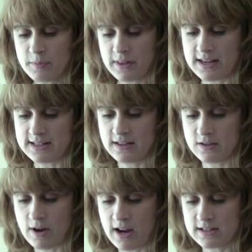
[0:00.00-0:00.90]
place in
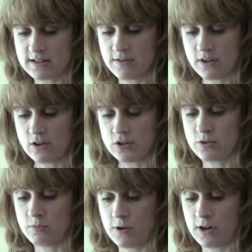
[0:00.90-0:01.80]
the ranks of the
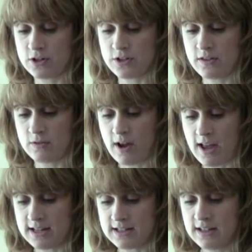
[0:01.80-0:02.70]
culture warriors on the
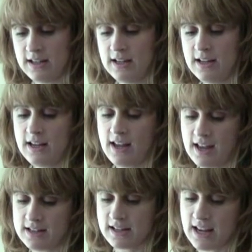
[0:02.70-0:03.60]
right.
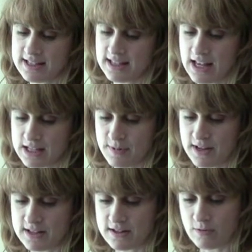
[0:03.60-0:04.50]
and gays and
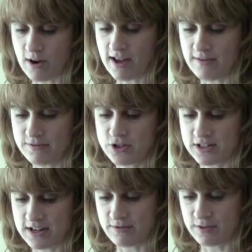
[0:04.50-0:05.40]
lesbians arrive
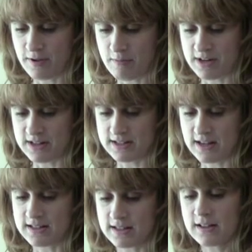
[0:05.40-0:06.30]
just after feminists
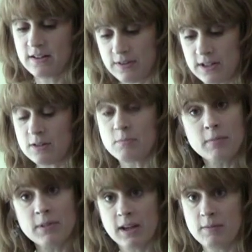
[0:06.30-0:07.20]
as convenient
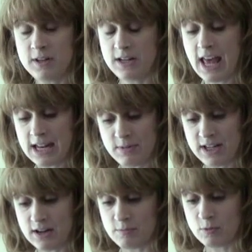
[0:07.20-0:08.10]
public
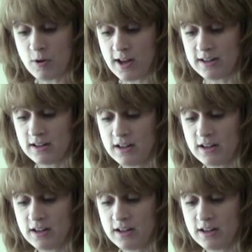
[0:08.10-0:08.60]
enemy number one.